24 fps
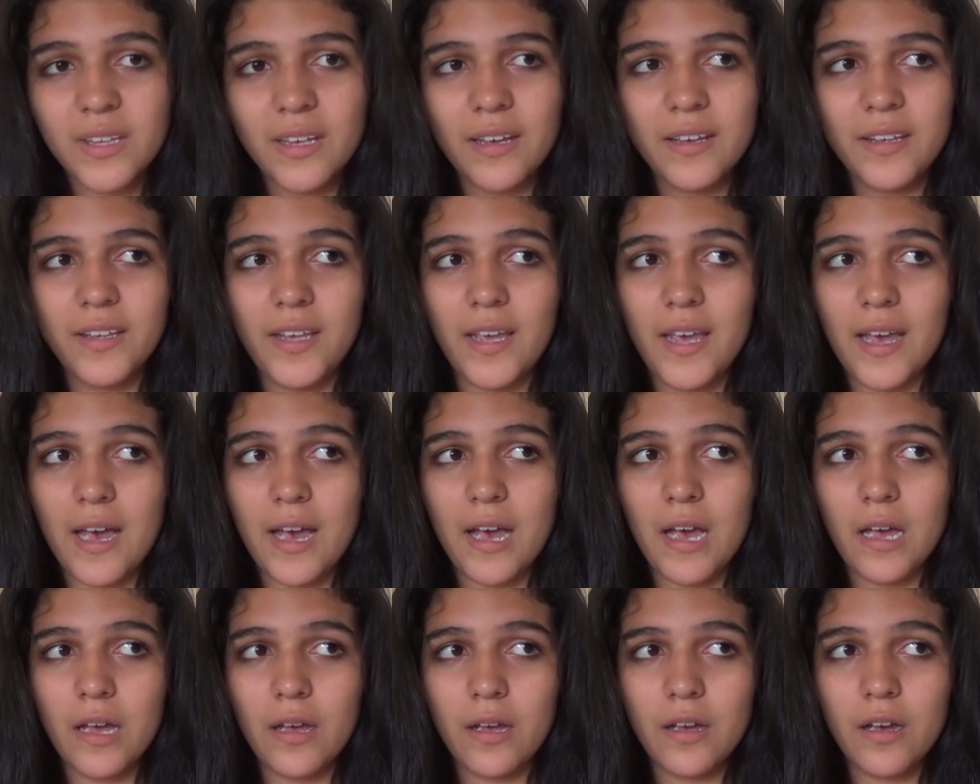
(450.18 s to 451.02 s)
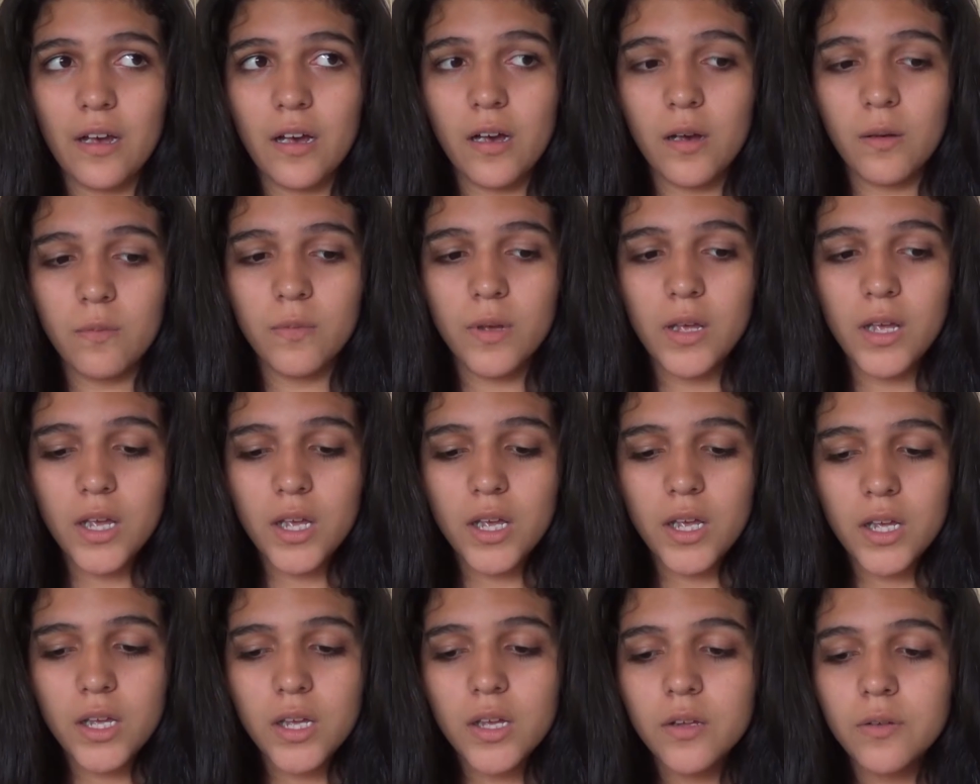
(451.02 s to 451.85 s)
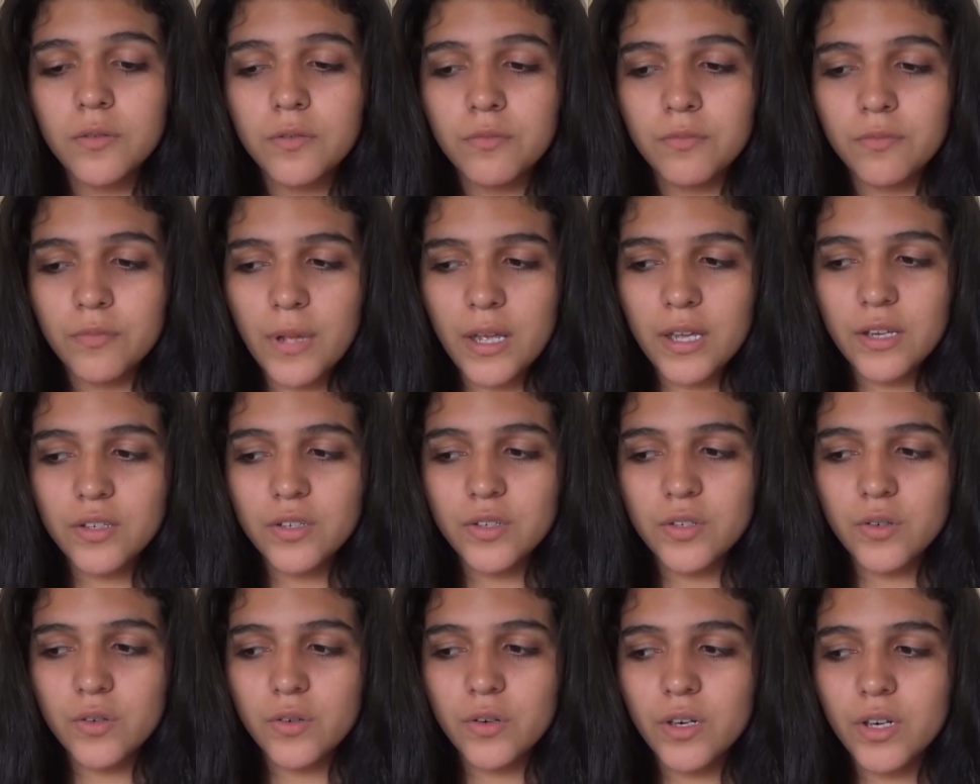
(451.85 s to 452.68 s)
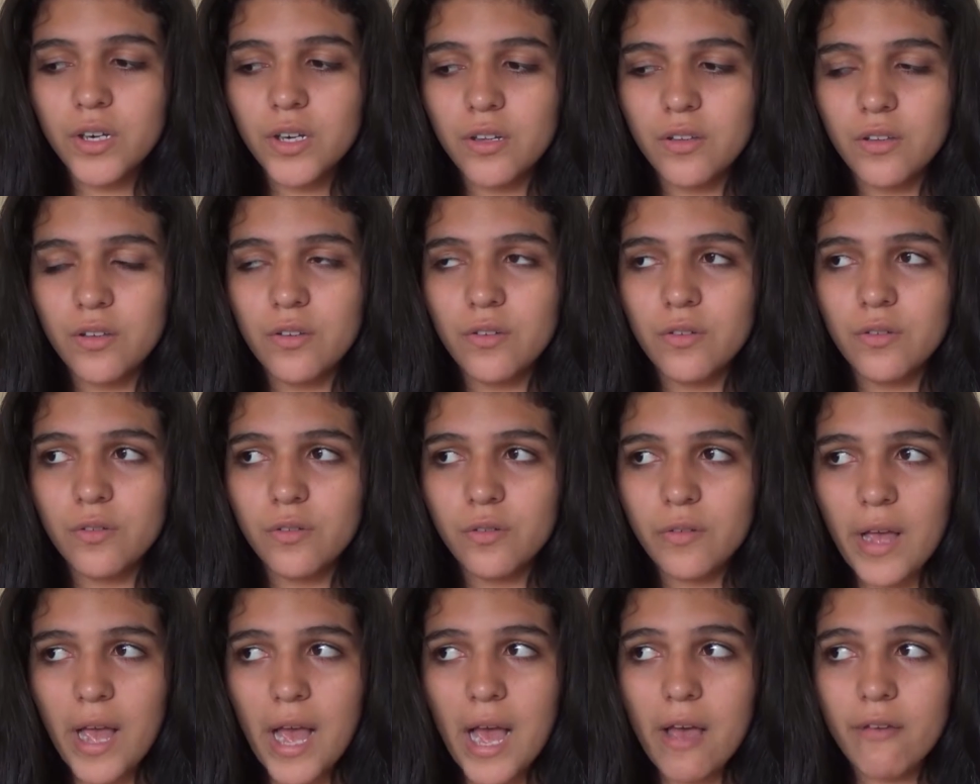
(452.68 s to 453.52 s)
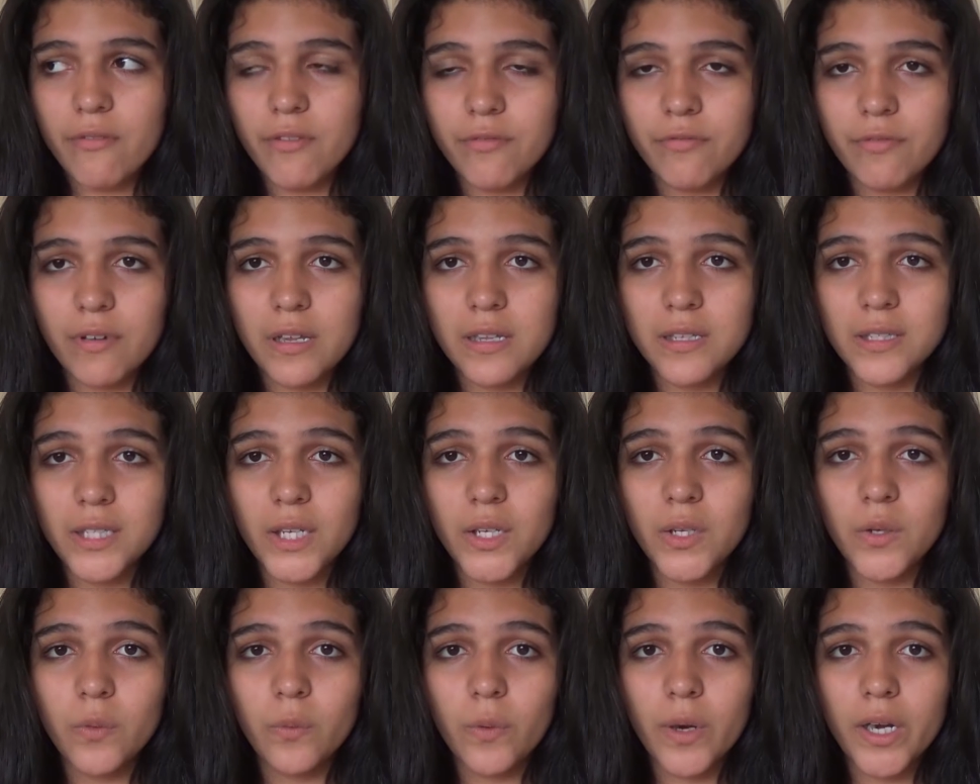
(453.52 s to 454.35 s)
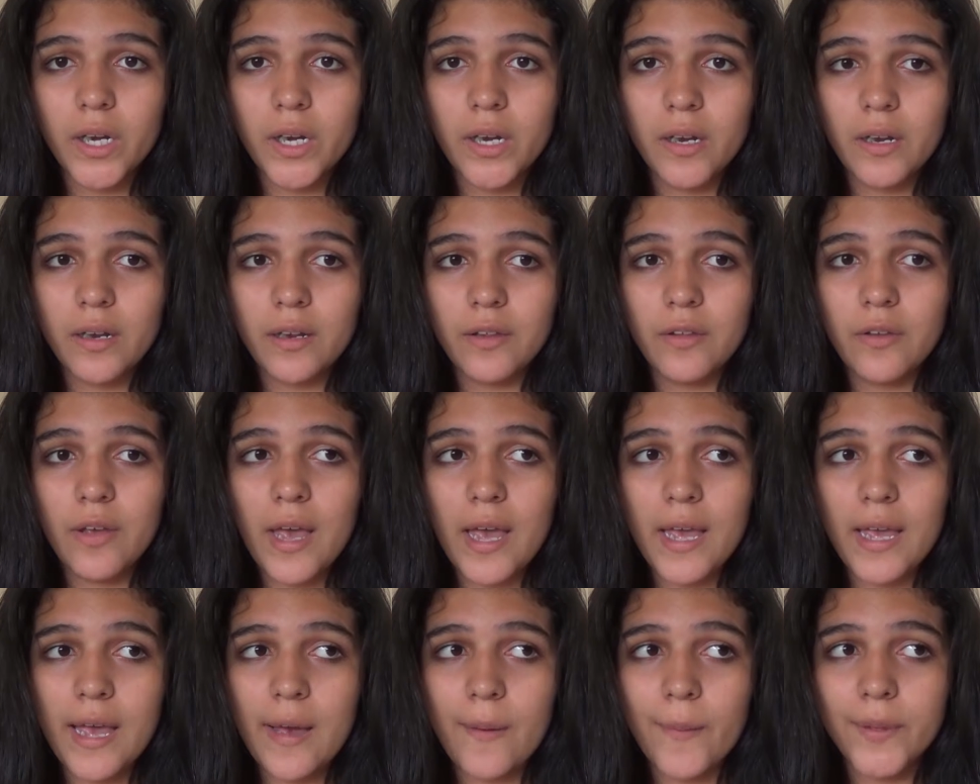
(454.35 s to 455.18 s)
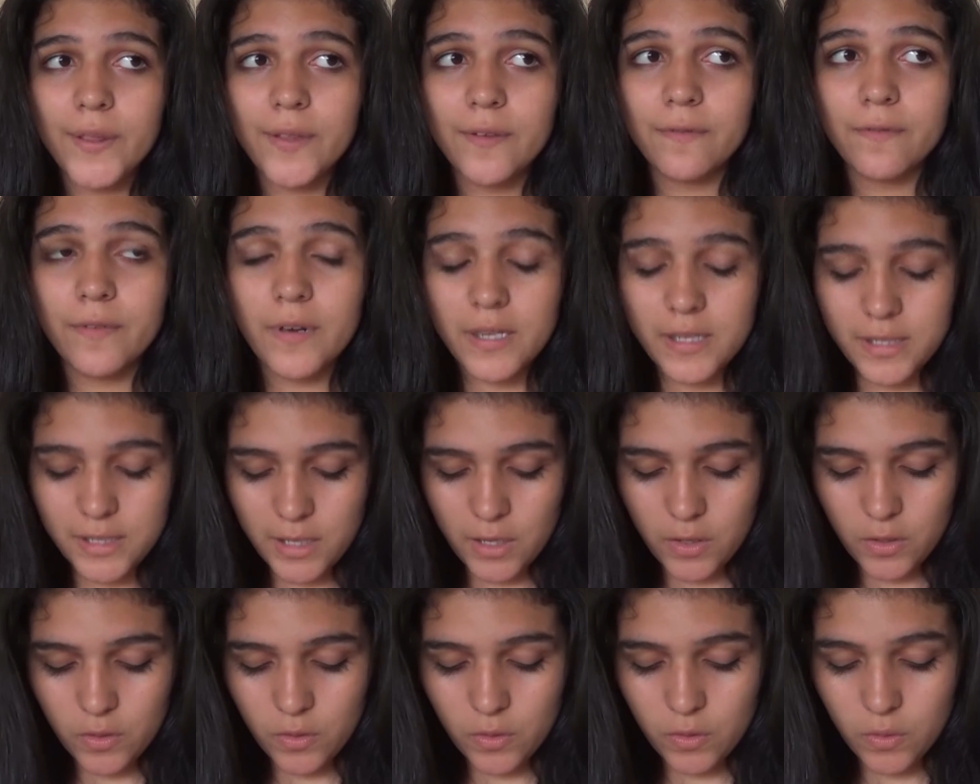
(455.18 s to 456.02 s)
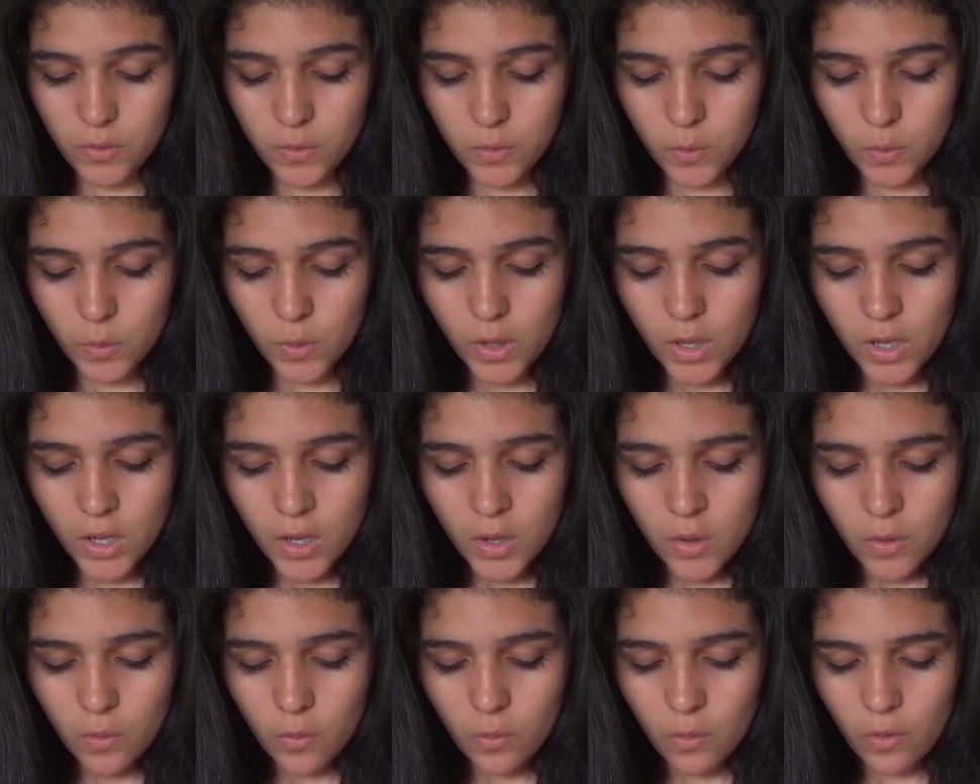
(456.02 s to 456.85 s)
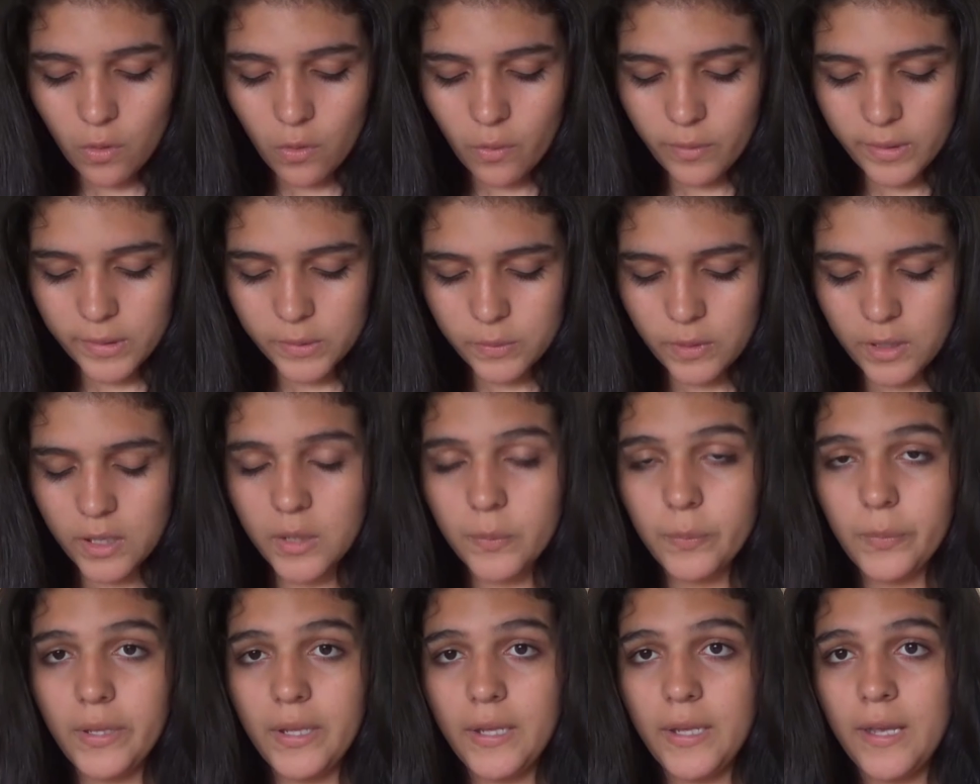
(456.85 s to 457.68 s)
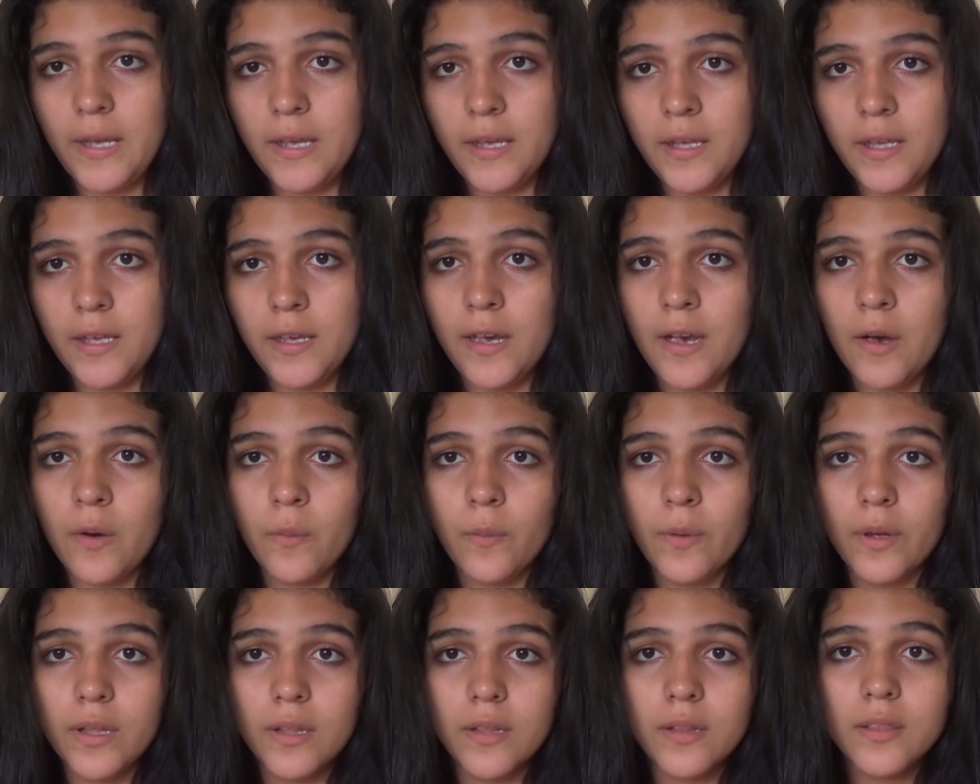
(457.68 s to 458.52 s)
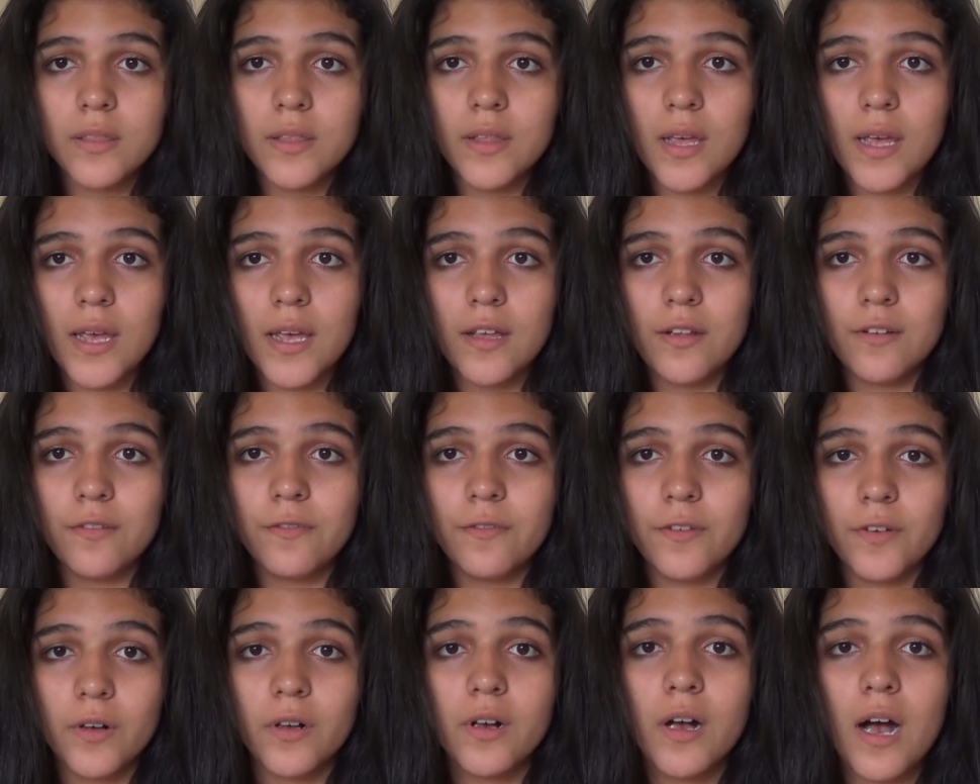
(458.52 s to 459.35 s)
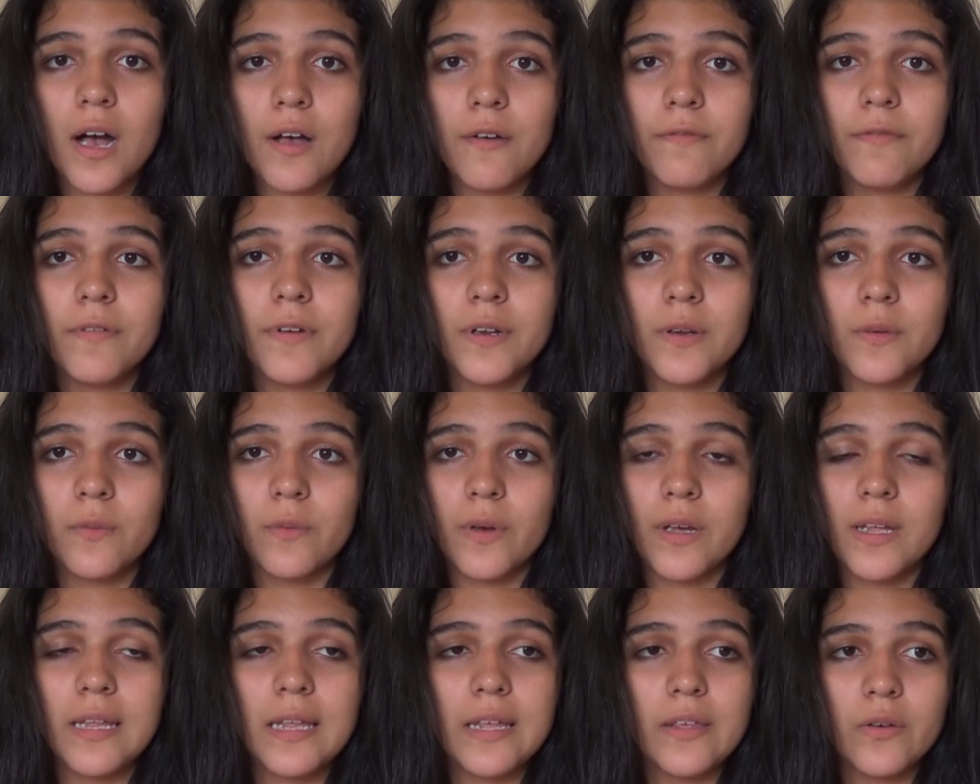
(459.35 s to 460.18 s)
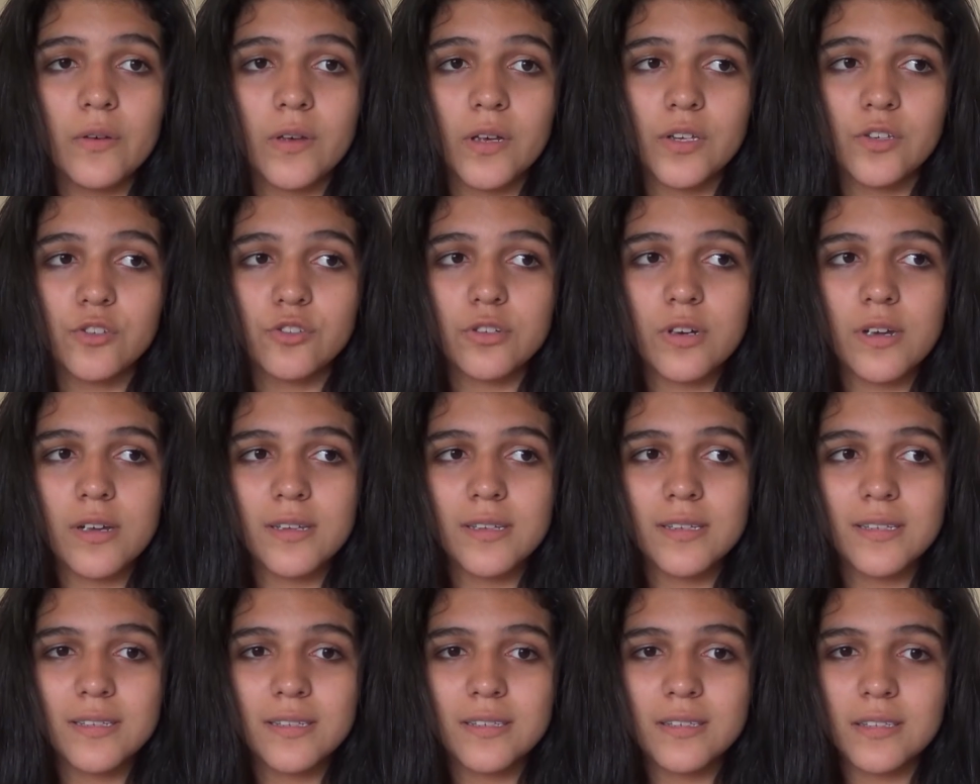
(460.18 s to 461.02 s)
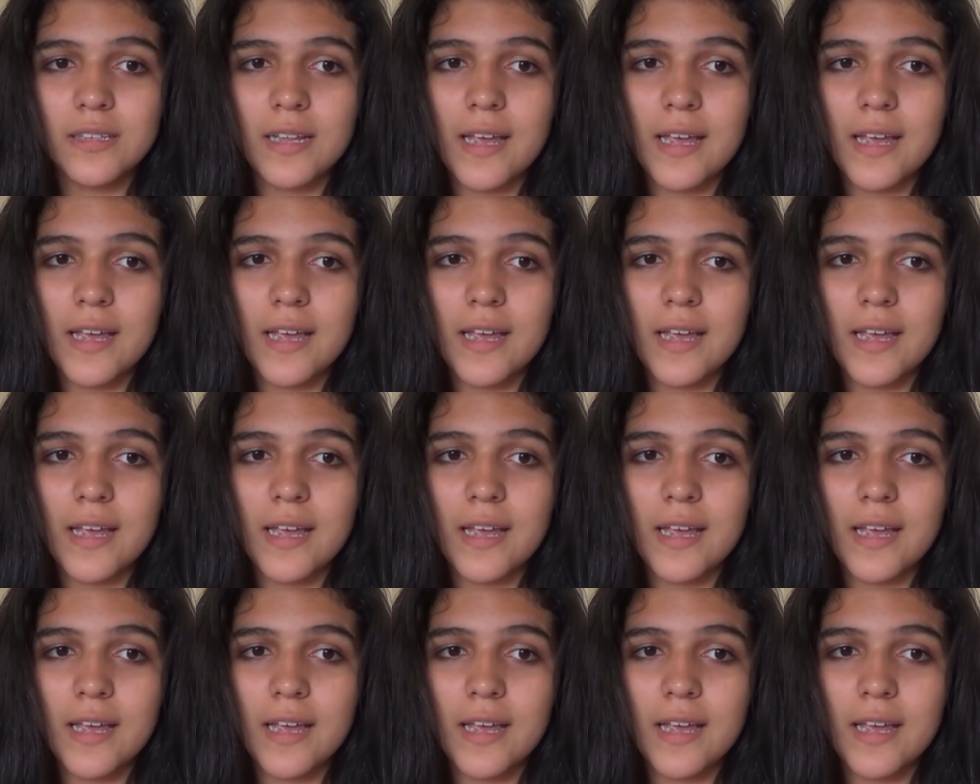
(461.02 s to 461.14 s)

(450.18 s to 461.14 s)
yeah, make sure you have the friends that you hang out with the friends that you always want to be hanging out with and feel confident with, you can trust.